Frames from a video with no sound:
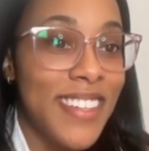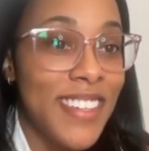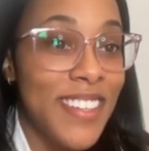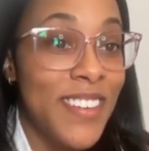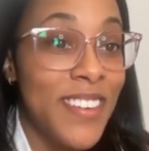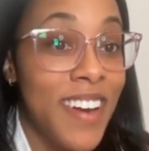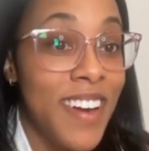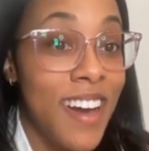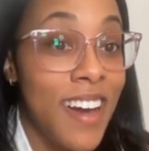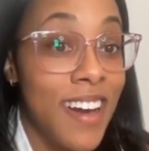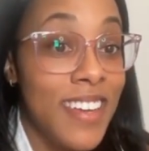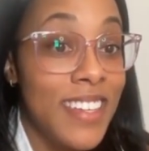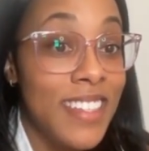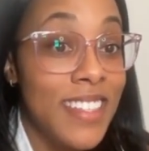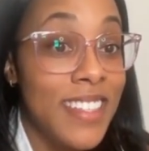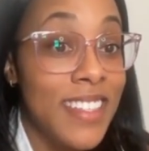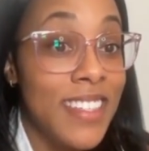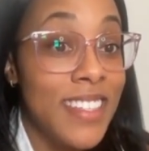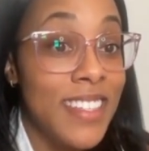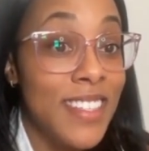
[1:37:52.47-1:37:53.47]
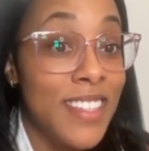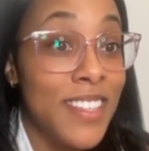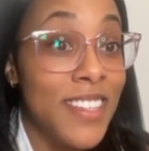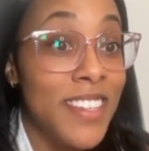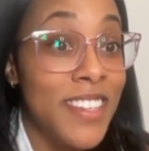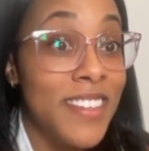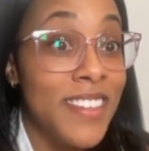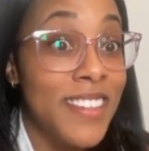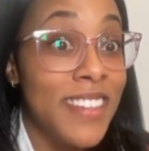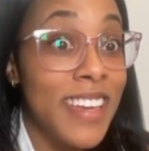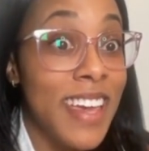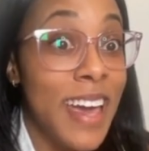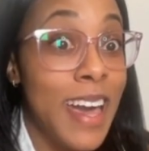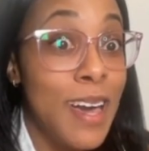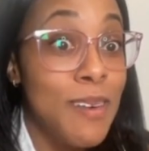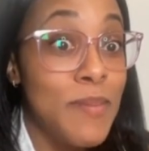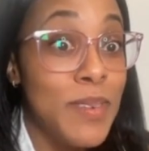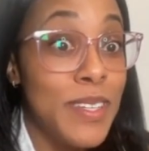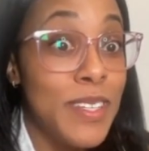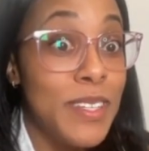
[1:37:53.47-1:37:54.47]
You guys, this has literally
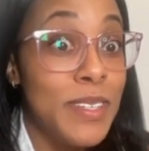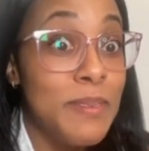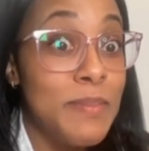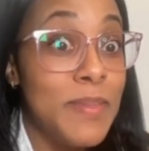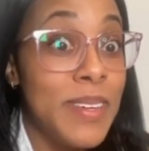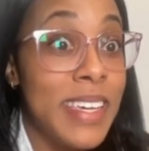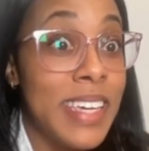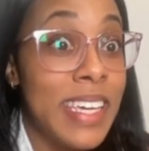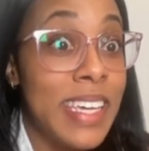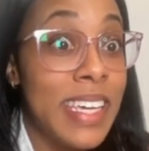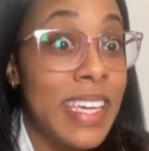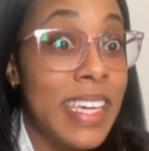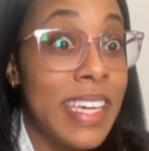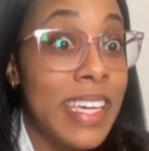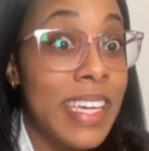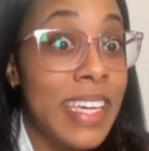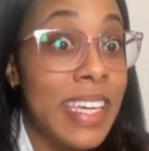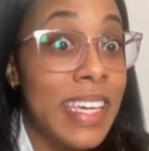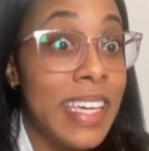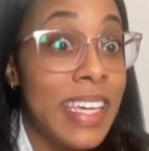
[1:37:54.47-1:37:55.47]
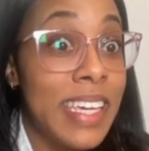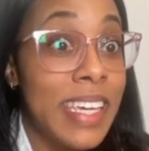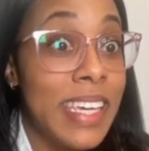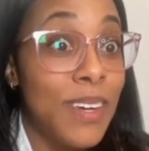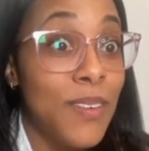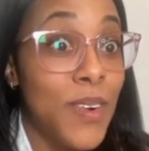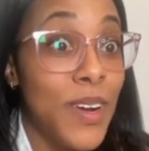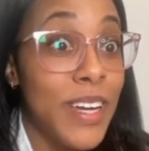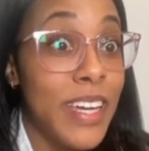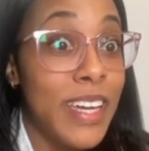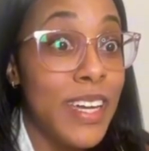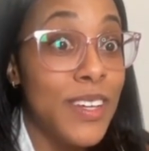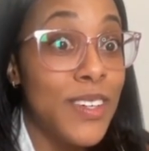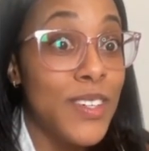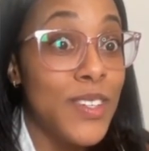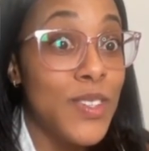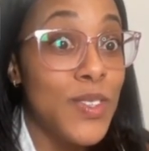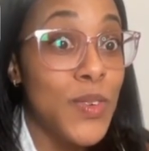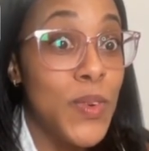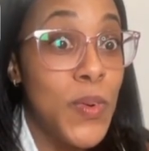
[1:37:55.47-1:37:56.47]
happened to me working in
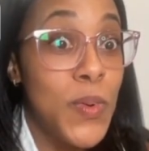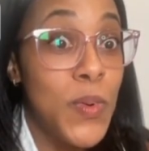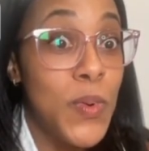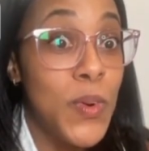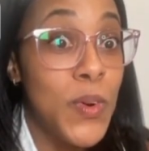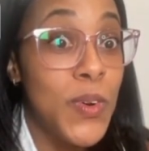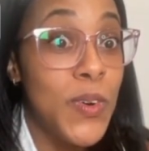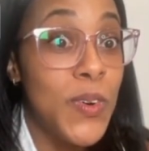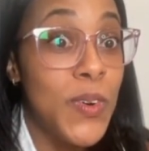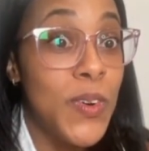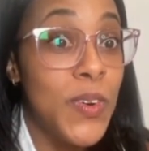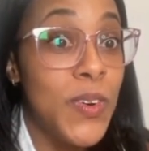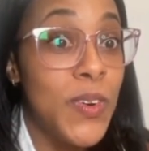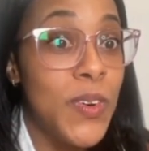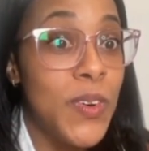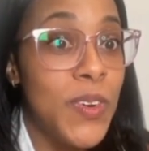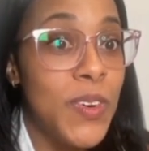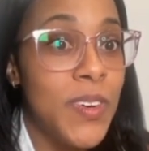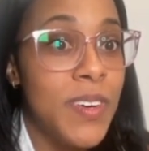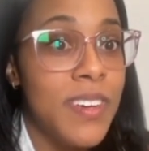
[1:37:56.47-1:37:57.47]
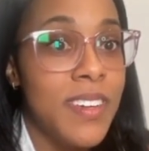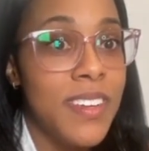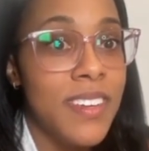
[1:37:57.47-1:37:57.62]
a school.